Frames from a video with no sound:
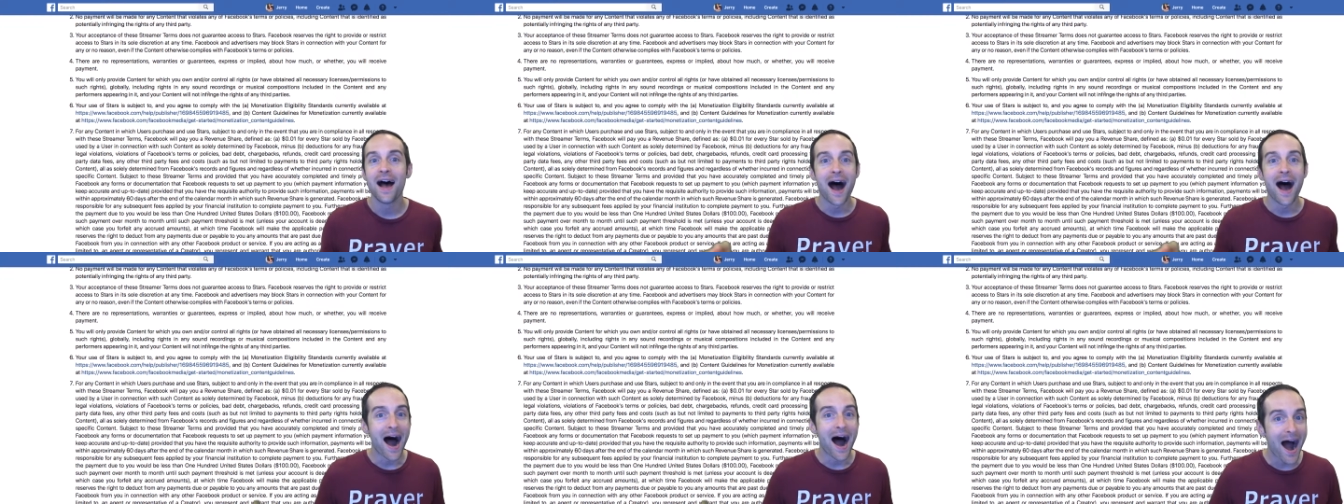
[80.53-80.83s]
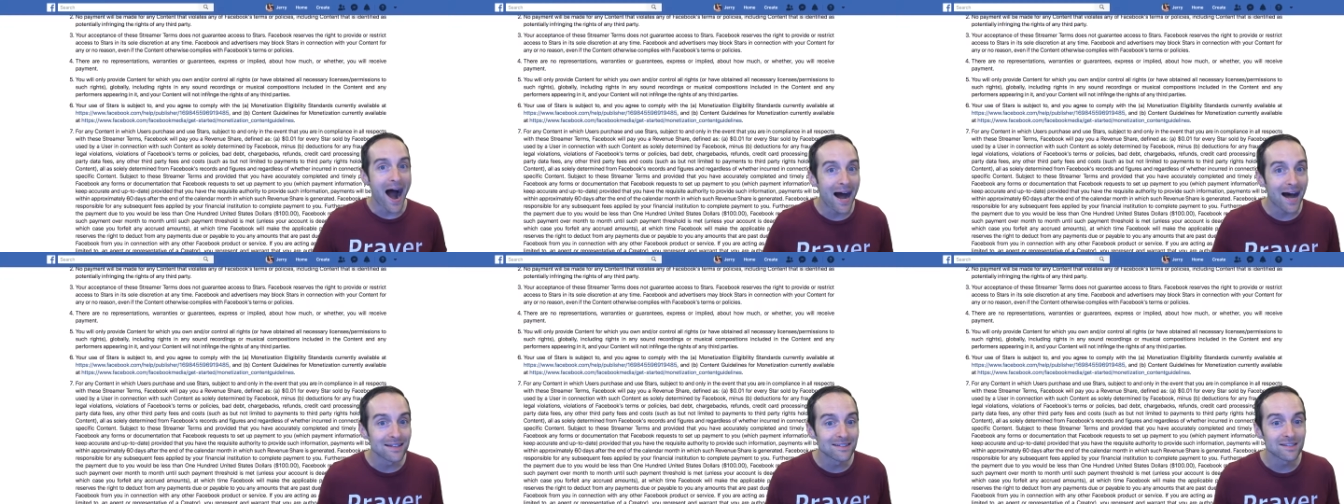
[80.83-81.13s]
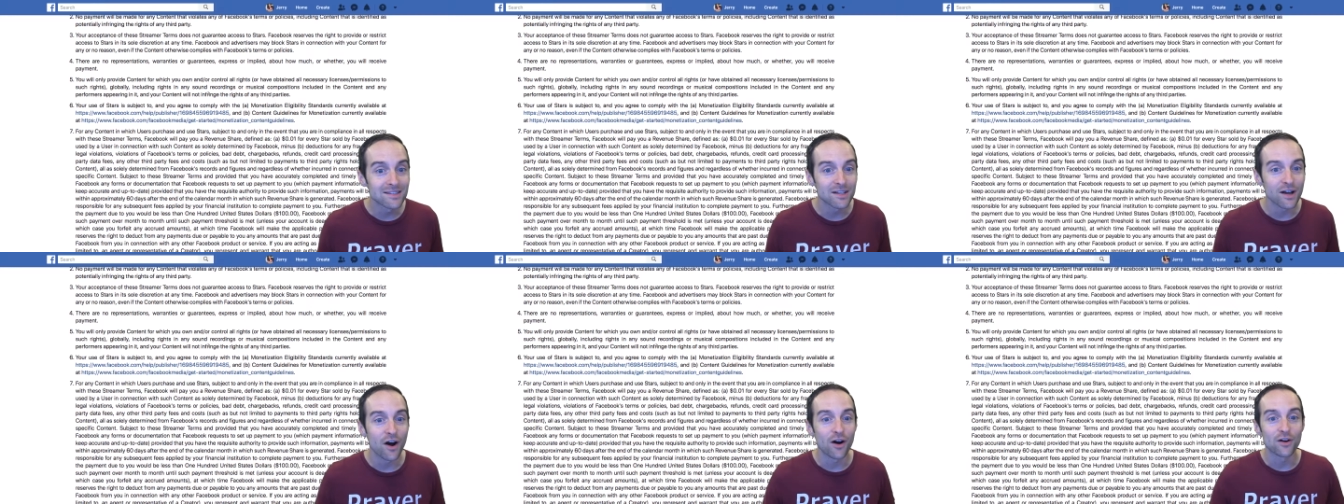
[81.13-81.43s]
on
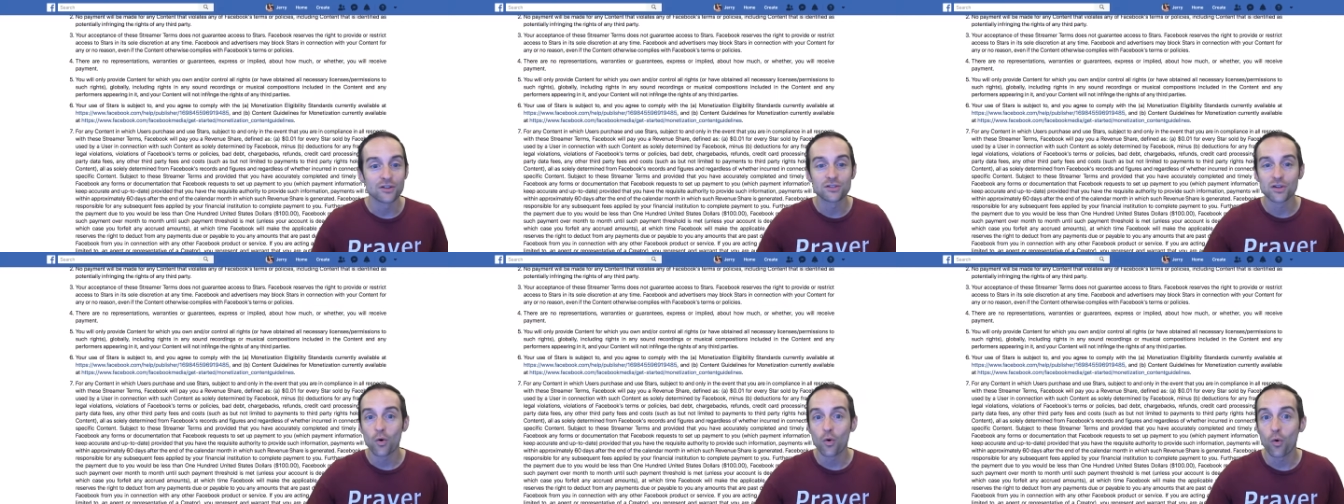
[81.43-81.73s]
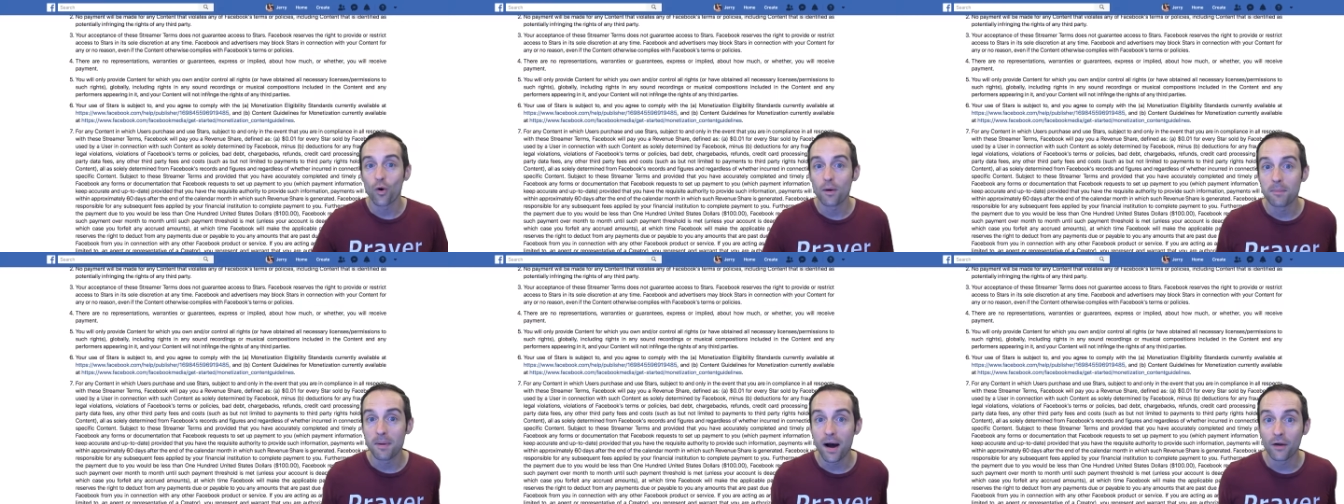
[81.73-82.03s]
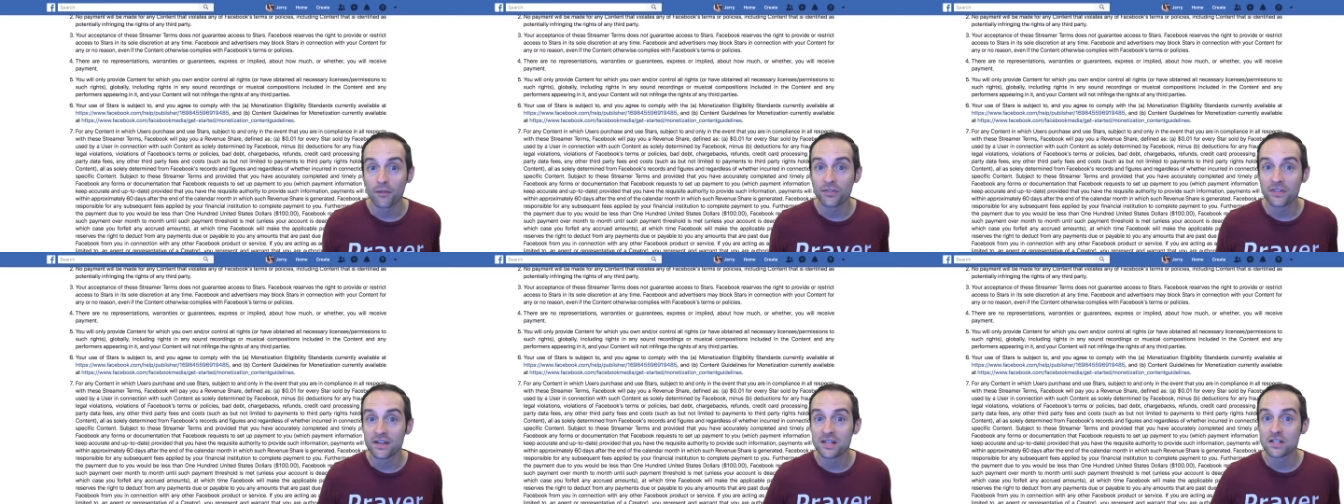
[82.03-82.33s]
stars or about
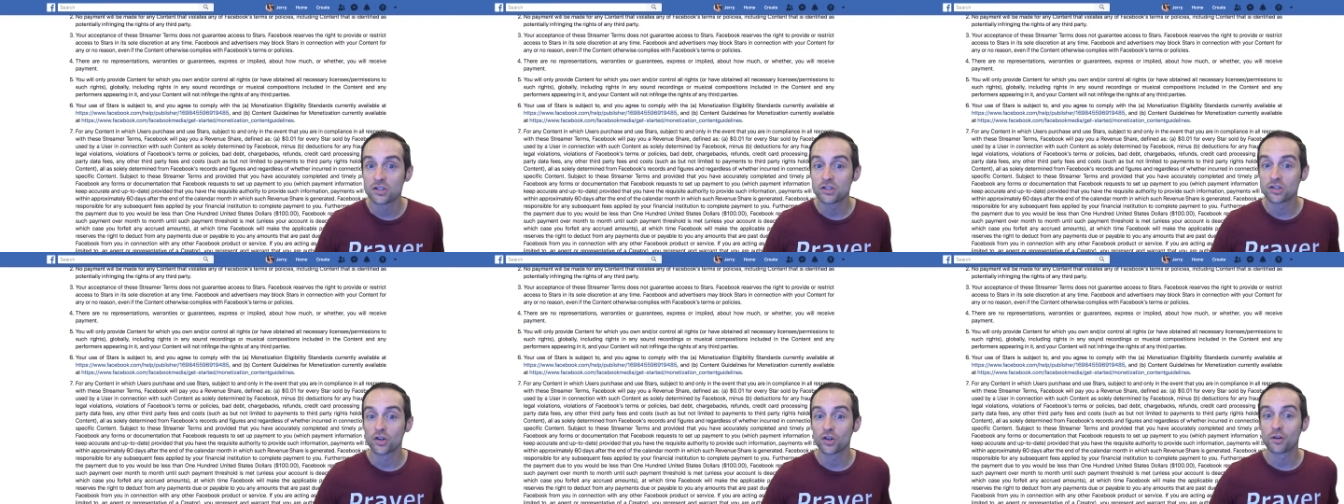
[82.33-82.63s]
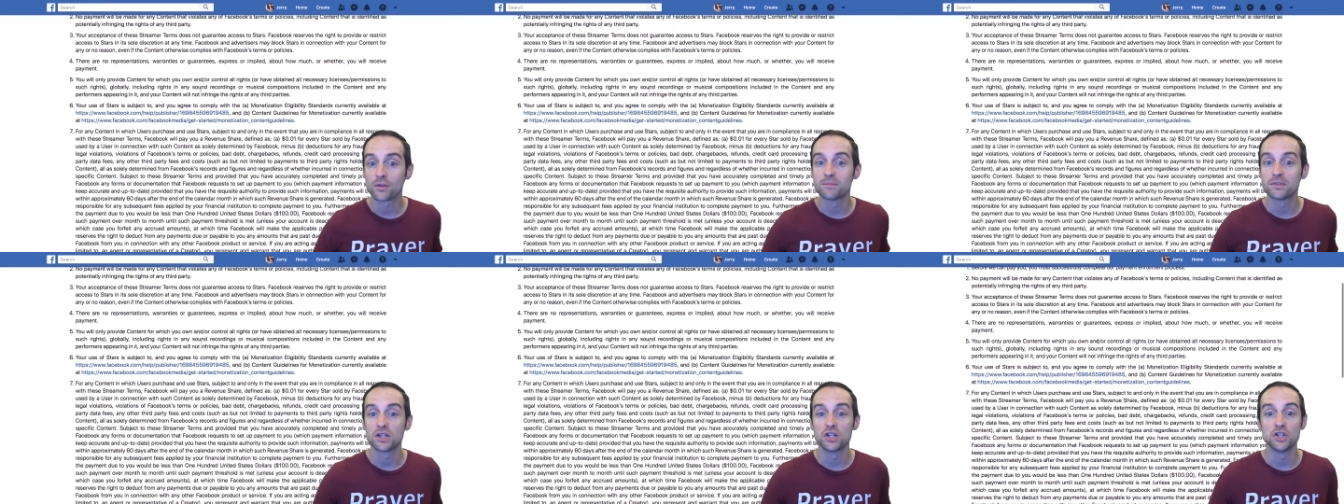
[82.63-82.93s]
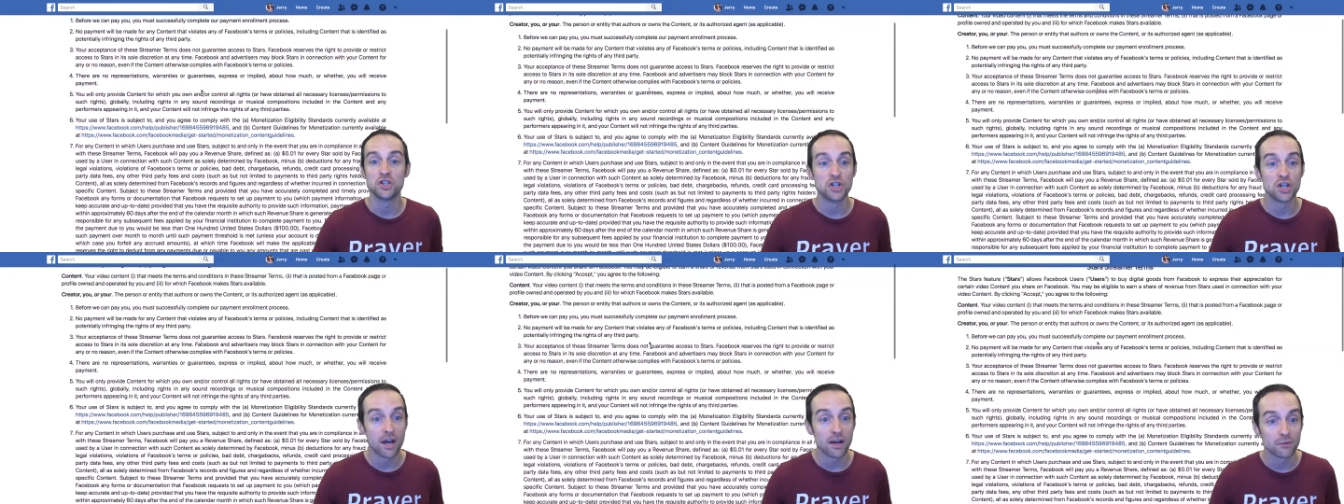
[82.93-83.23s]
these terms
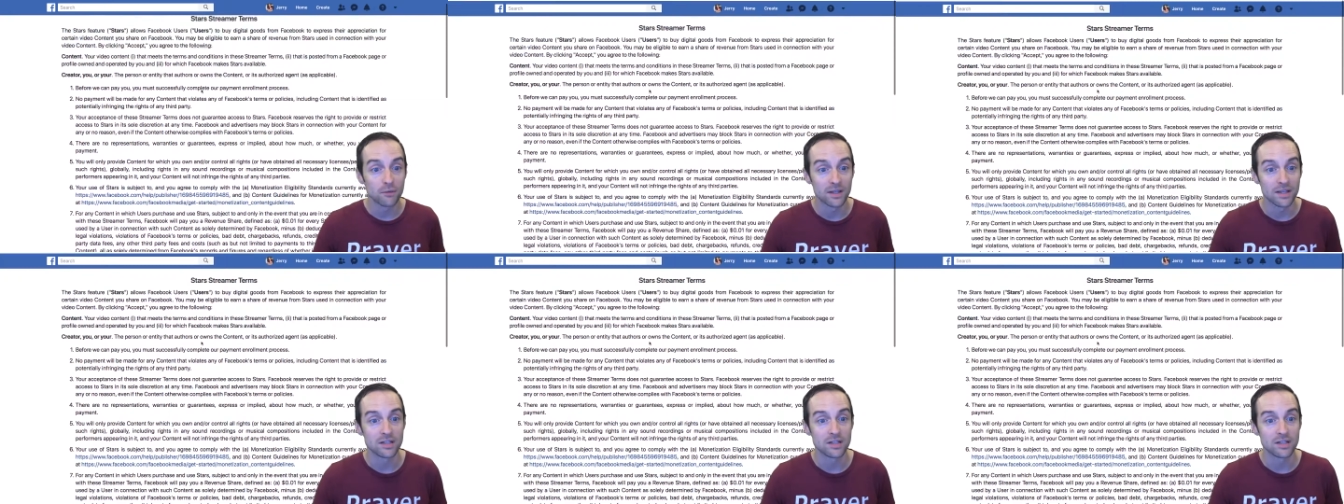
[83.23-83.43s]
generally.